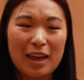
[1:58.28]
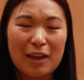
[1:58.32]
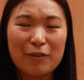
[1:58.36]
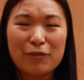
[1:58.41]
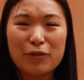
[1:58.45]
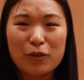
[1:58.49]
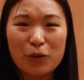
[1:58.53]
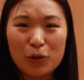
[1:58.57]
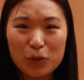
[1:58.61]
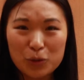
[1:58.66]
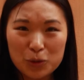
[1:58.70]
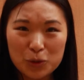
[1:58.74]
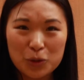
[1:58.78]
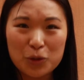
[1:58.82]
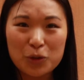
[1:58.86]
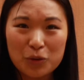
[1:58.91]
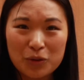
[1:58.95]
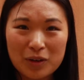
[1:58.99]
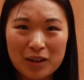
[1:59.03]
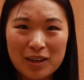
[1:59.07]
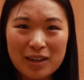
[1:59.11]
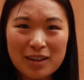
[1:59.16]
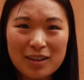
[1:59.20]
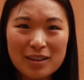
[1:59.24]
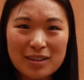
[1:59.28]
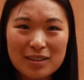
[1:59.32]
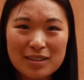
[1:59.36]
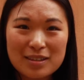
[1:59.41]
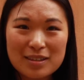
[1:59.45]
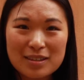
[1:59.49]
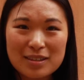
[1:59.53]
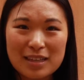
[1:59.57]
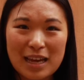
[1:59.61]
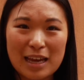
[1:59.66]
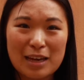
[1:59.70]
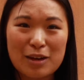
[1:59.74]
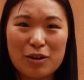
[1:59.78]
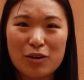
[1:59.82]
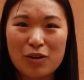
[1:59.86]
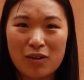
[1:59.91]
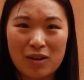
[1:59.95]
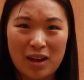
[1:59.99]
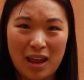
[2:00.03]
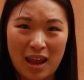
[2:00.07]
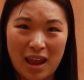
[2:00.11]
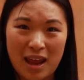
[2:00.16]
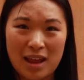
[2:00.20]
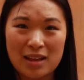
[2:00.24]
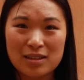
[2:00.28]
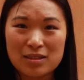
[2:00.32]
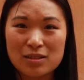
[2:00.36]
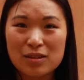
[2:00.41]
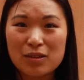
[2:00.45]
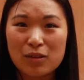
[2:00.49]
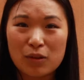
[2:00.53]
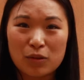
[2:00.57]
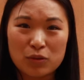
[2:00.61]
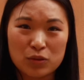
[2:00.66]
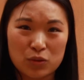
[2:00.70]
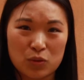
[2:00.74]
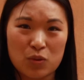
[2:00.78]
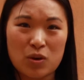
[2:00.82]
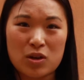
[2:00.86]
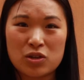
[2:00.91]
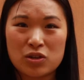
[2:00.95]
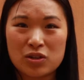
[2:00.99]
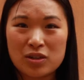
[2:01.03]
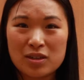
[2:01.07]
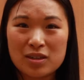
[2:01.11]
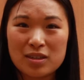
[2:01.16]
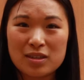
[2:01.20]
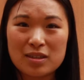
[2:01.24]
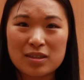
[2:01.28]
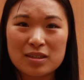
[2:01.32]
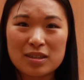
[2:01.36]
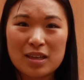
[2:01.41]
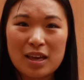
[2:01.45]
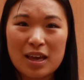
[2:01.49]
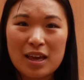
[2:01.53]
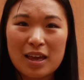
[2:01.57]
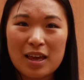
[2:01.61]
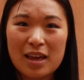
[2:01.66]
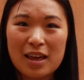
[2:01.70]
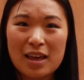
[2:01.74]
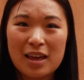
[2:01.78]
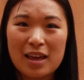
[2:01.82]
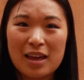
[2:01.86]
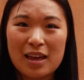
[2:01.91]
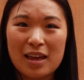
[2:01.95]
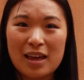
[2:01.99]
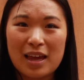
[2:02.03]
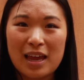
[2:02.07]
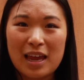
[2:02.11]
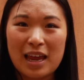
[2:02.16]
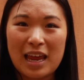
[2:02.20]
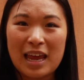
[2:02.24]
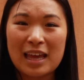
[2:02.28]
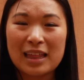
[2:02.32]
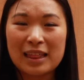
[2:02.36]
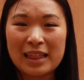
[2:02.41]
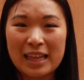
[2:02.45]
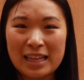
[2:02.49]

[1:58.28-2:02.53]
if you're curious and you don't answer those questions, it